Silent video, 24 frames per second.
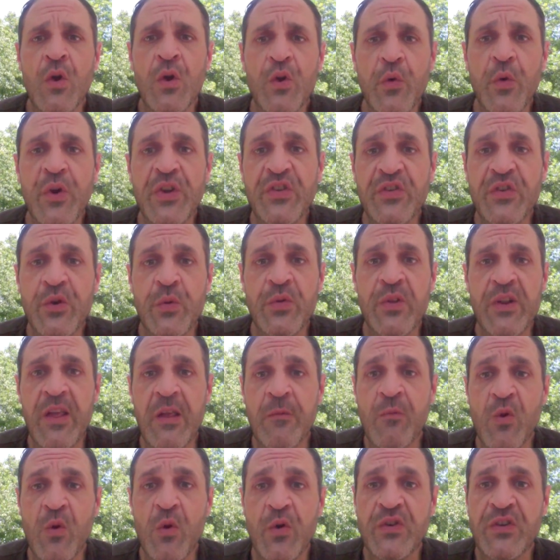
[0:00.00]
Greetings to you in the
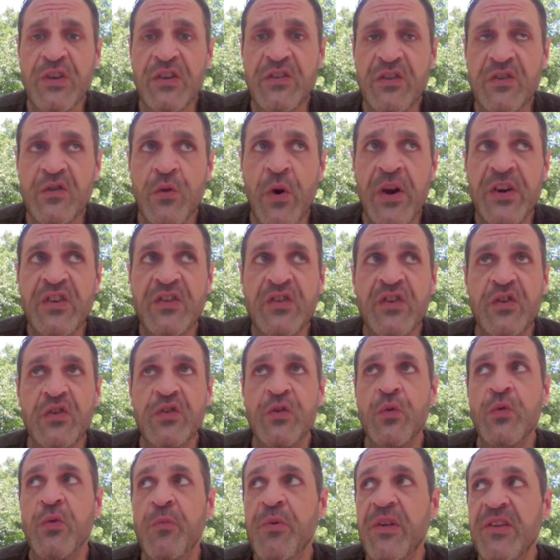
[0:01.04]
name of the Lord Jesus Christ.
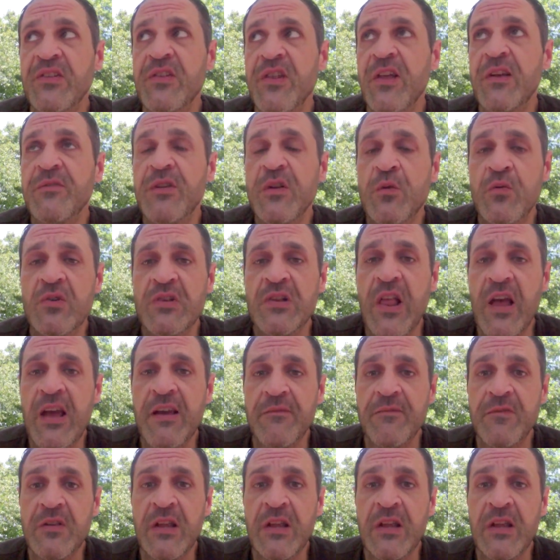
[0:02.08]
Truth plus love equals life.